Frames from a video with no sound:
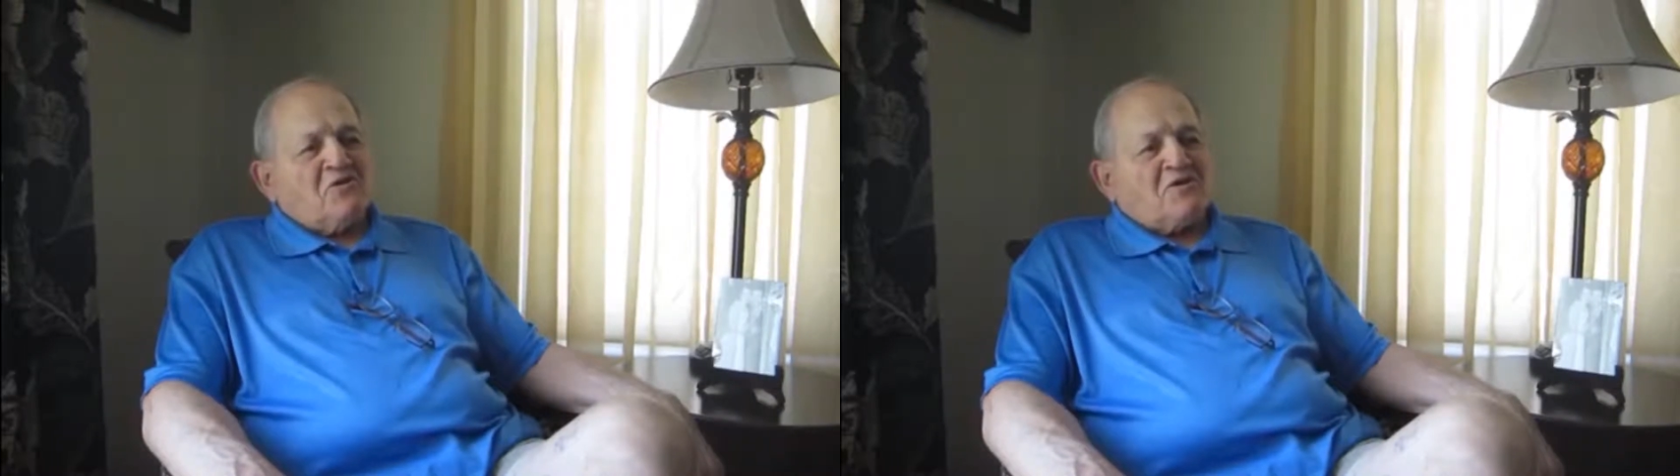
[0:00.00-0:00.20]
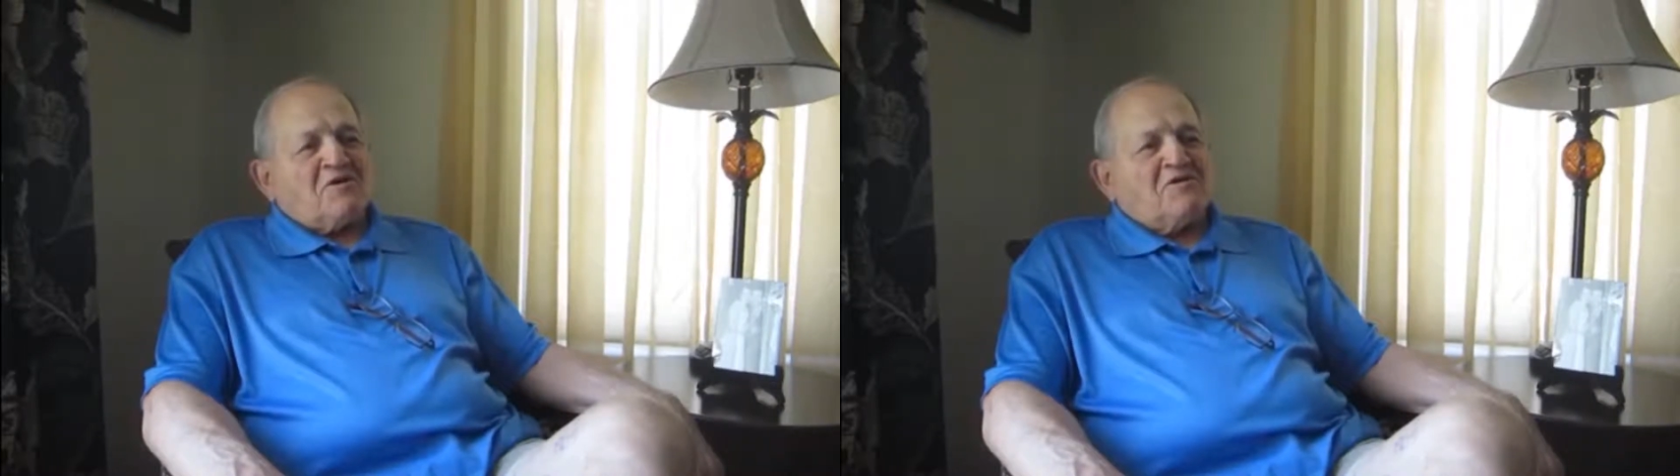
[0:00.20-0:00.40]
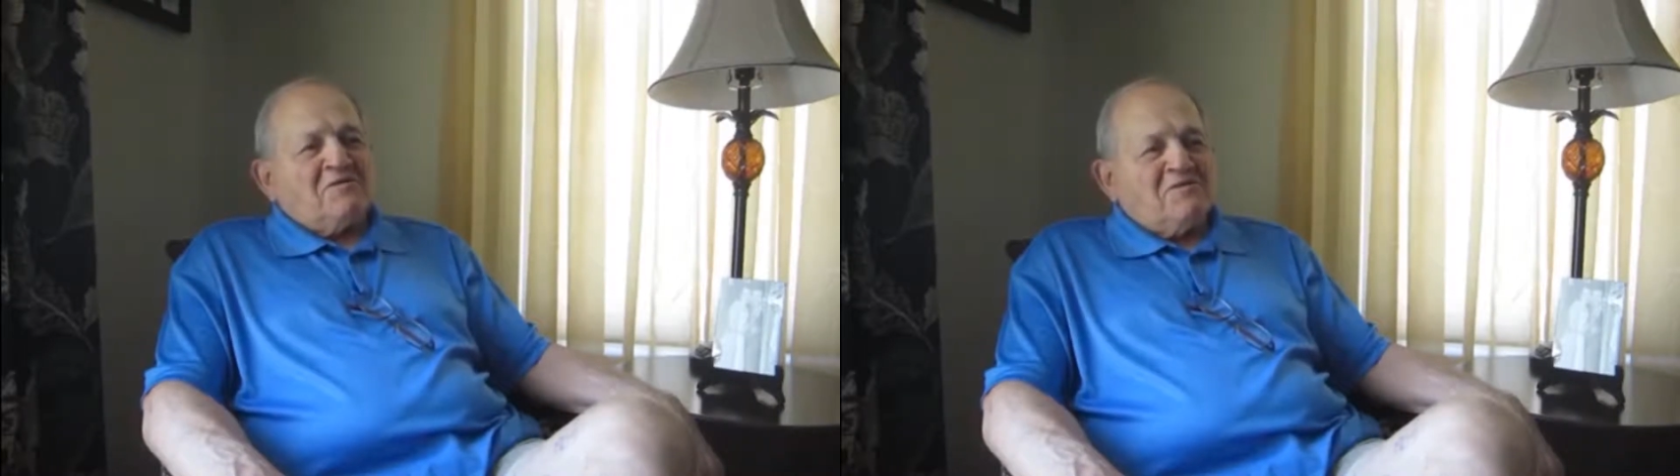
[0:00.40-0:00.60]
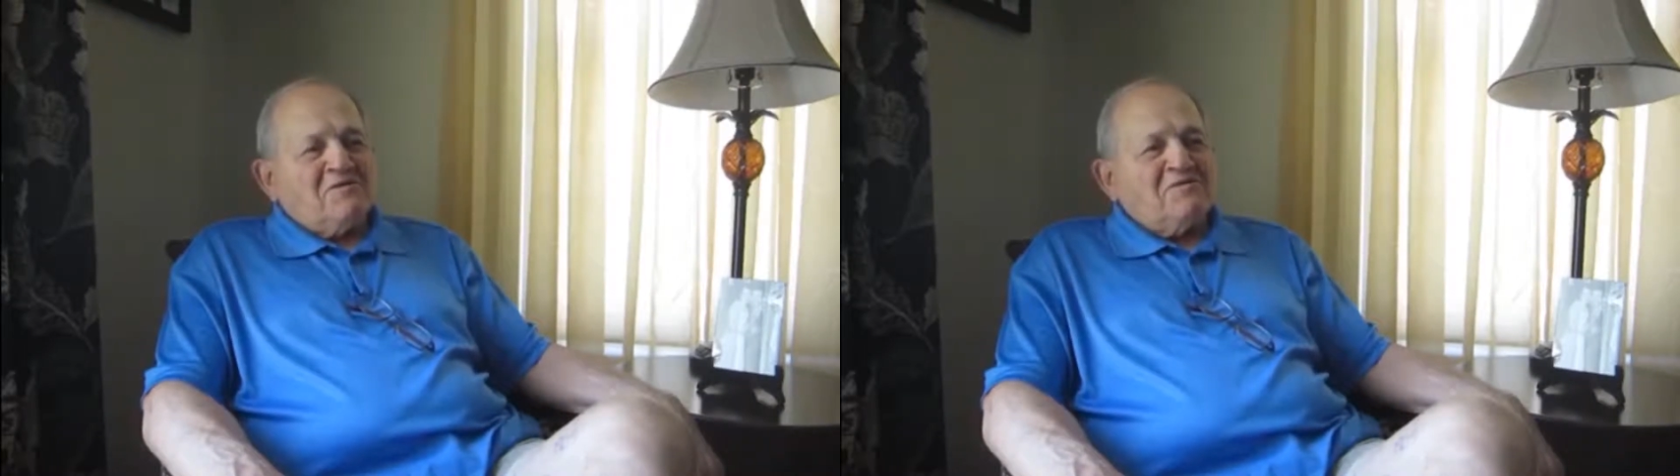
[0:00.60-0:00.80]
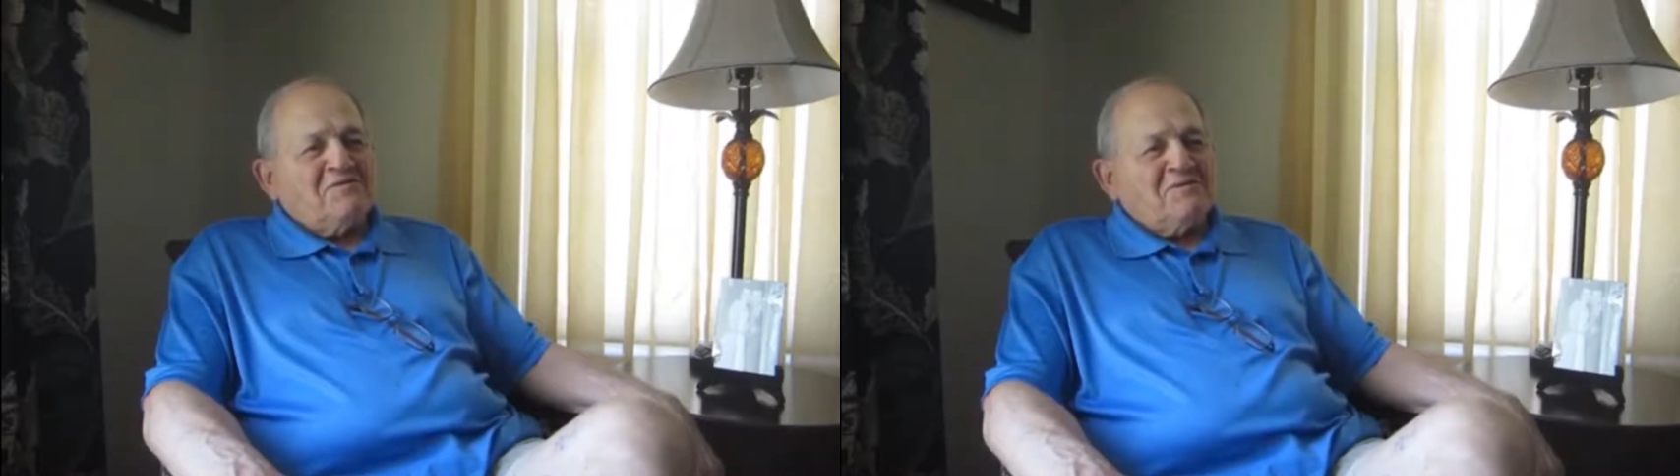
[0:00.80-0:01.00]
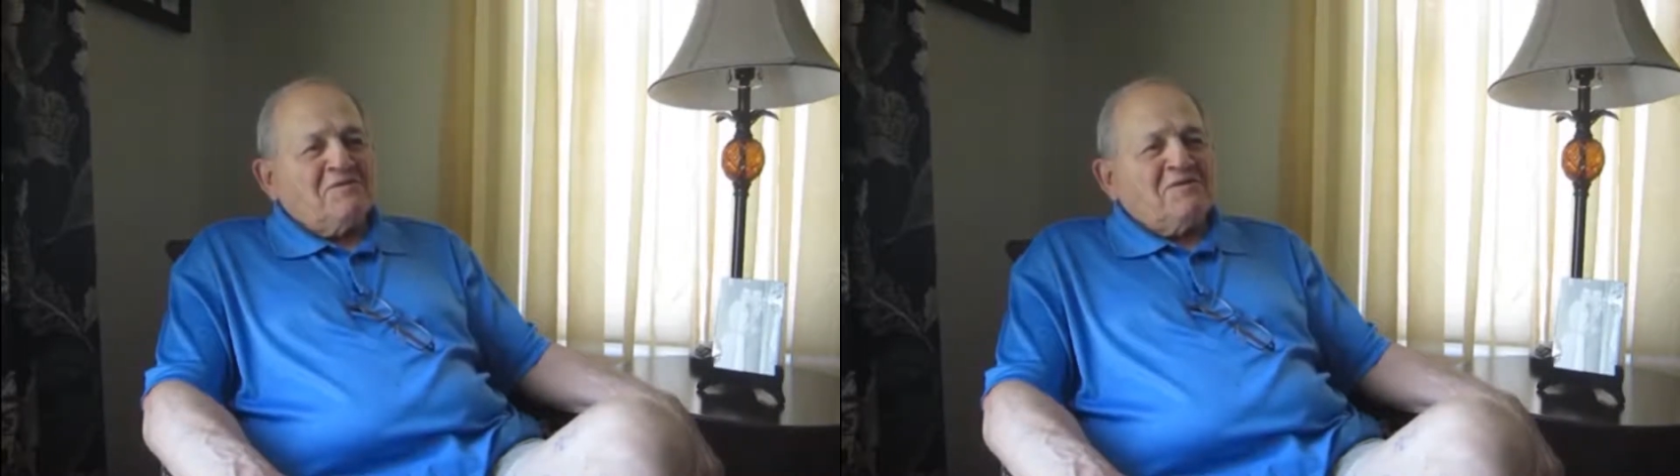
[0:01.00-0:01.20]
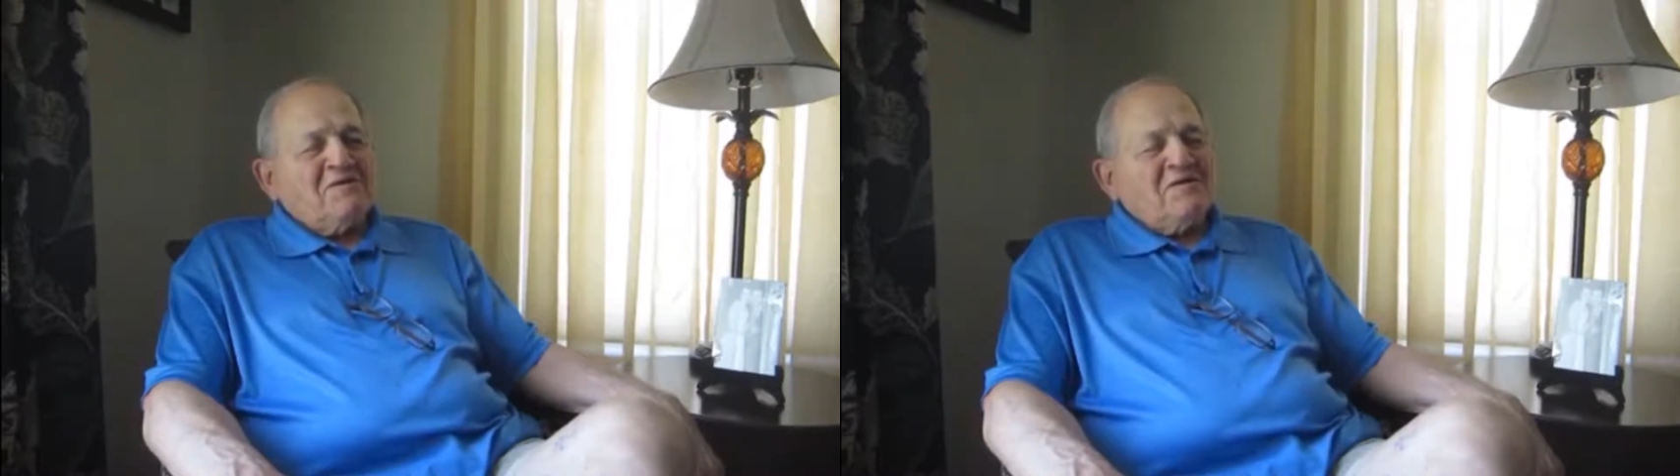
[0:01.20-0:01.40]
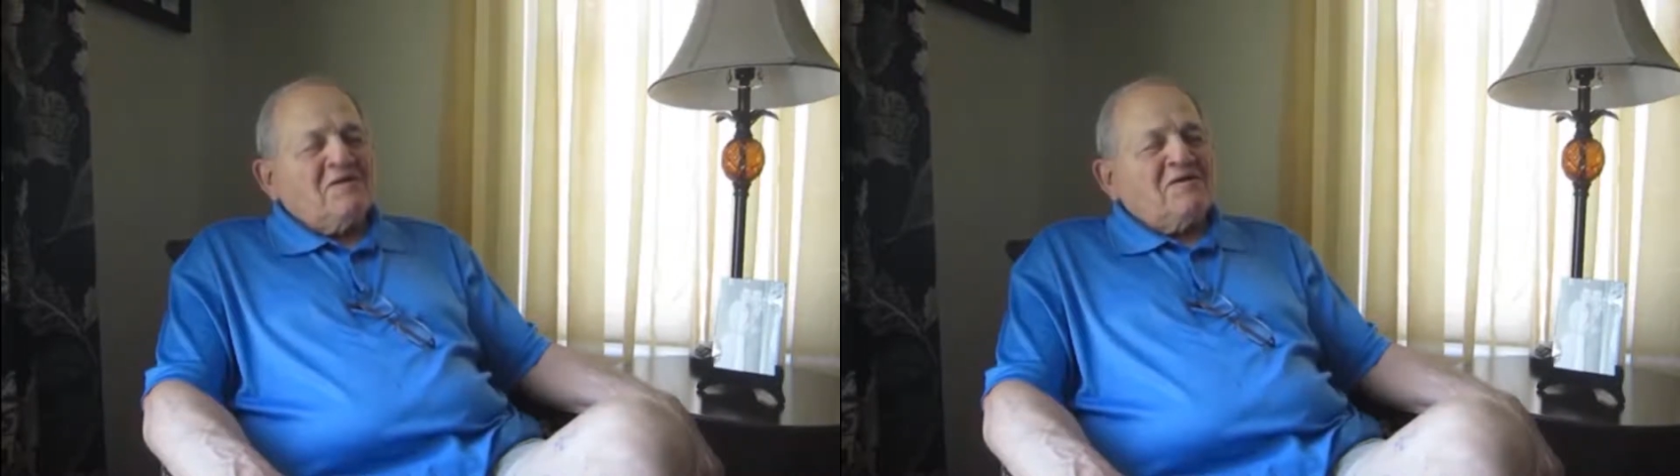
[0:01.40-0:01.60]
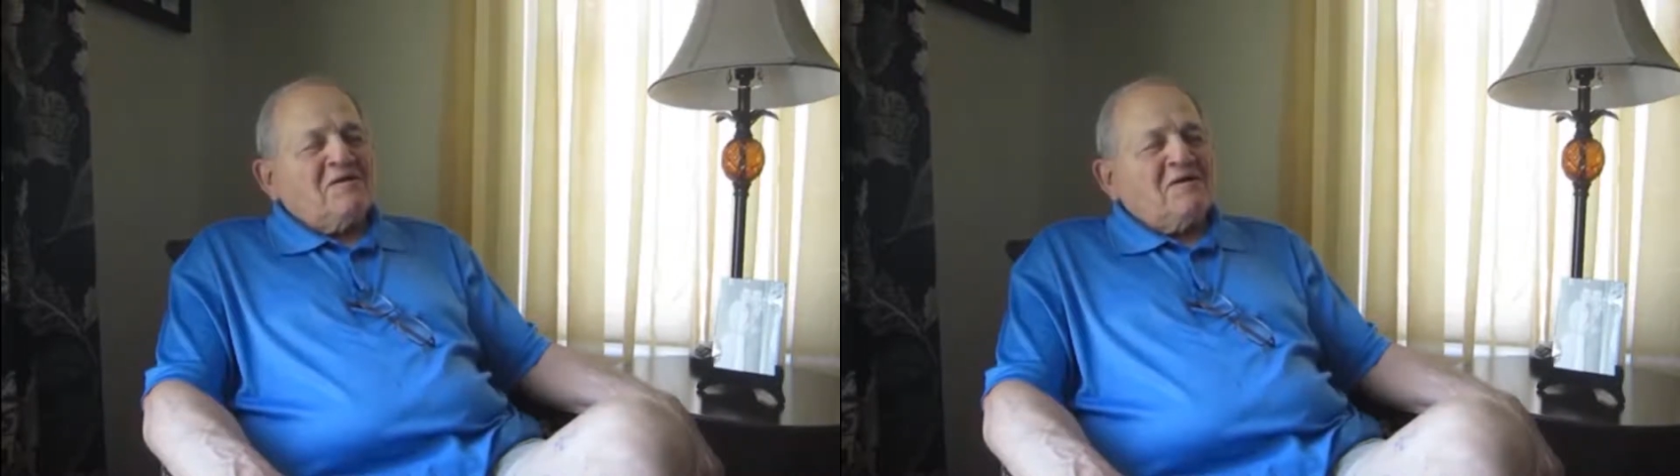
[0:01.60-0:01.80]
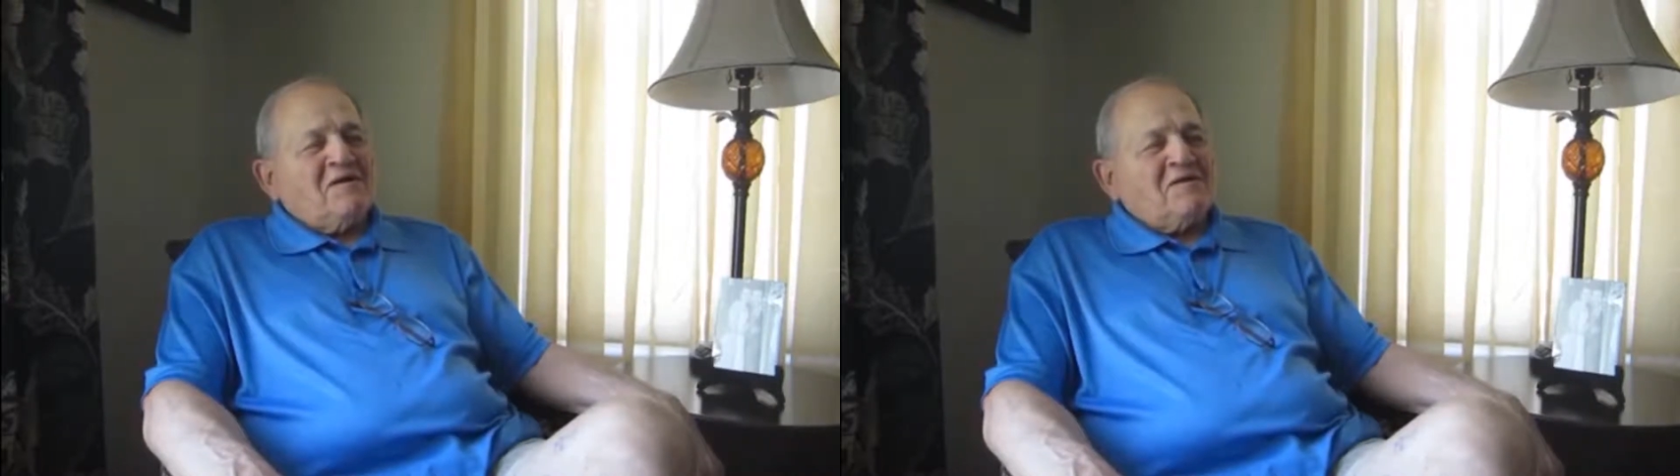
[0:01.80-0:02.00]
looking,
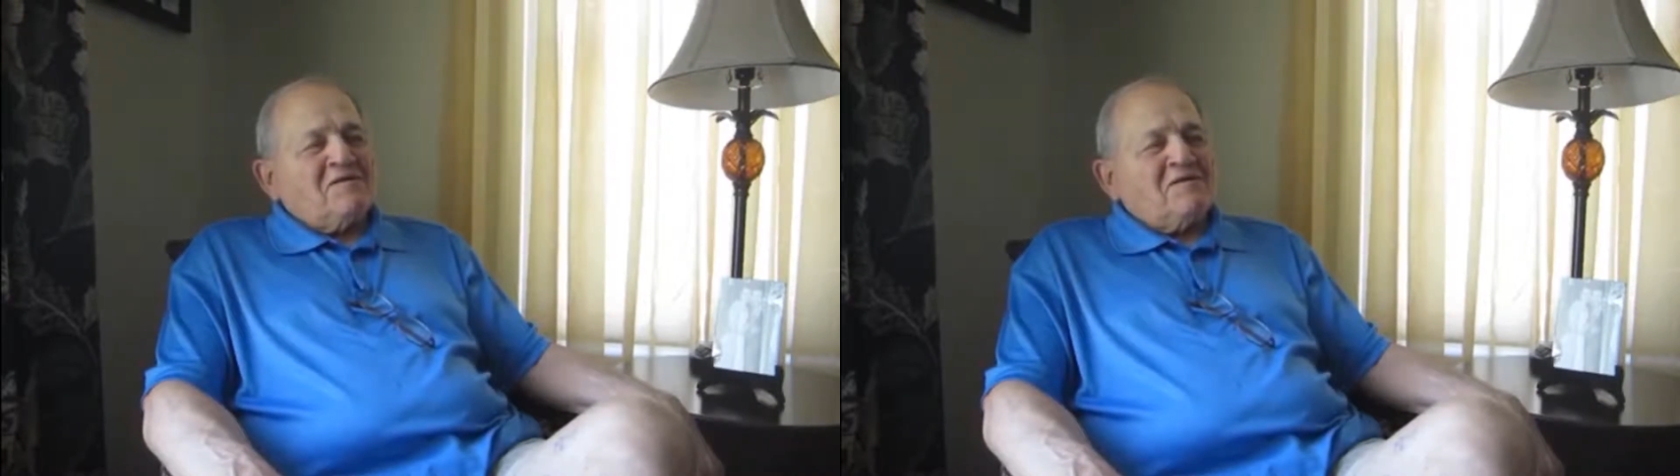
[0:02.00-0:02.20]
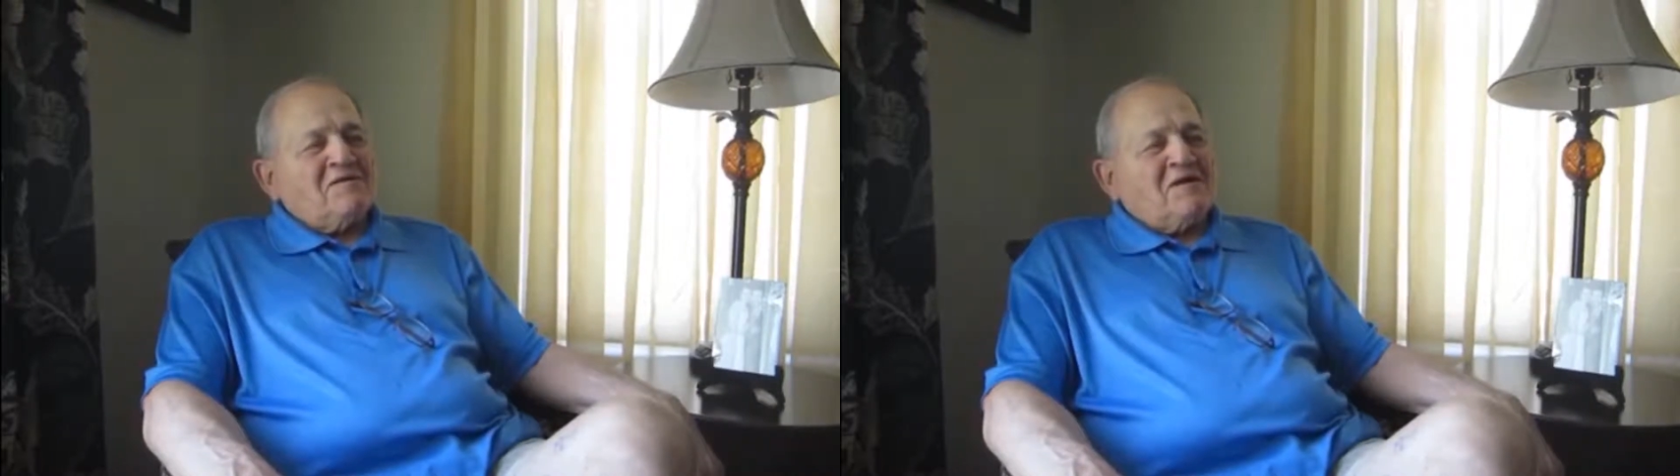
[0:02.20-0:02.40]
and